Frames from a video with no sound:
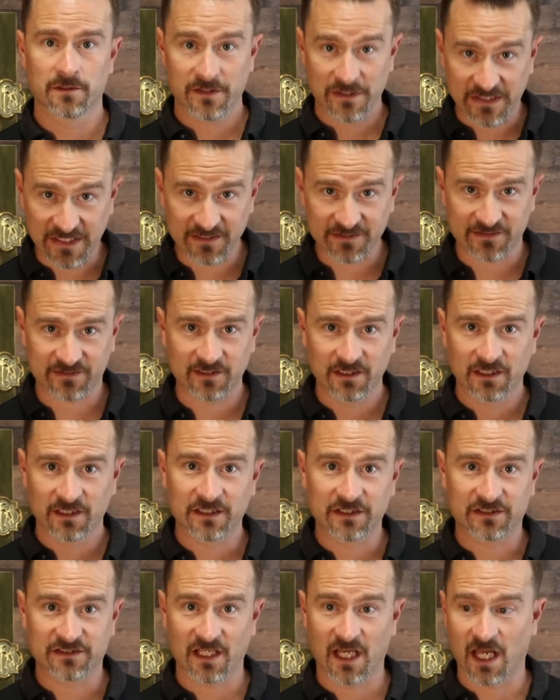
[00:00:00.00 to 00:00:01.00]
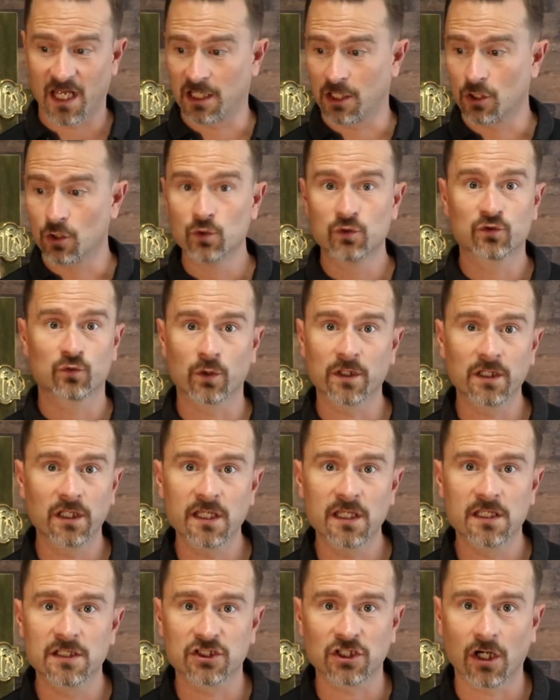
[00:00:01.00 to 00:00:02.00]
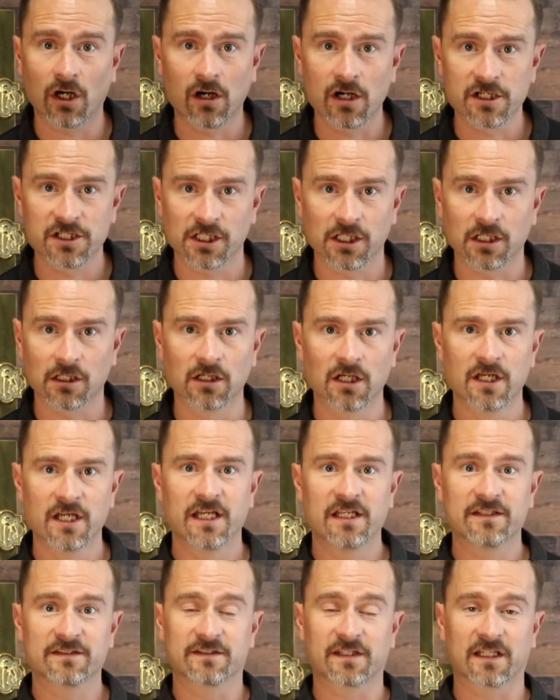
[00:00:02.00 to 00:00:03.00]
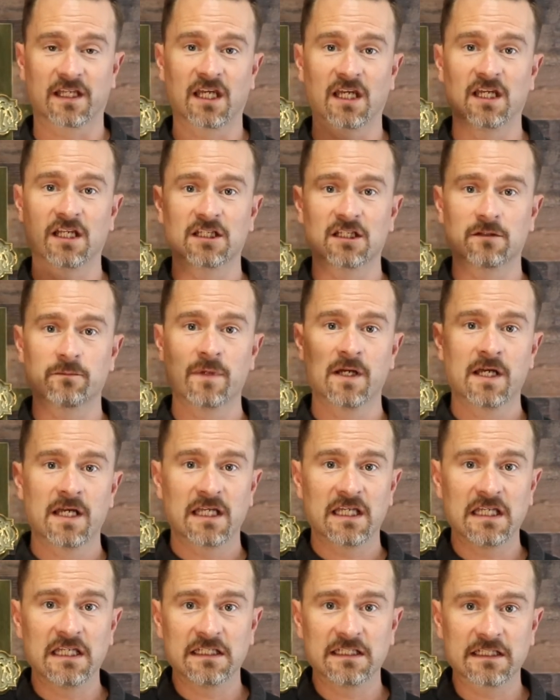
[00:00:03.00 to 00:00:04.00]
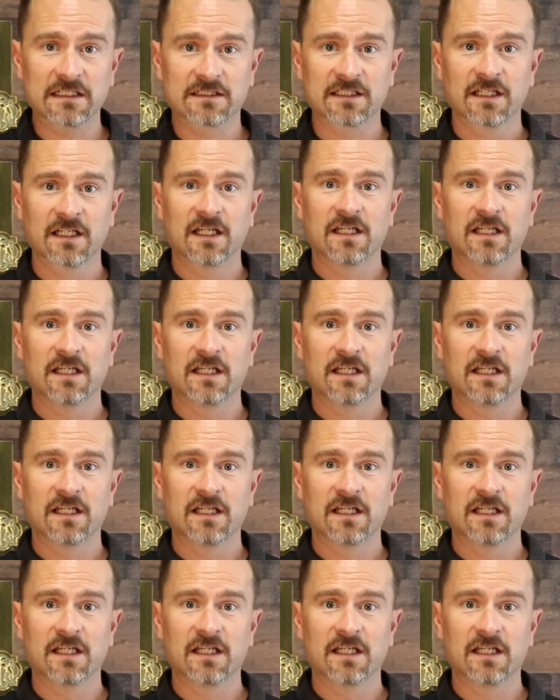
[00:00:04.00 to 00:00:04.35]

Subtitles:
This is saying who's really in charge here. Is the kingdom edict?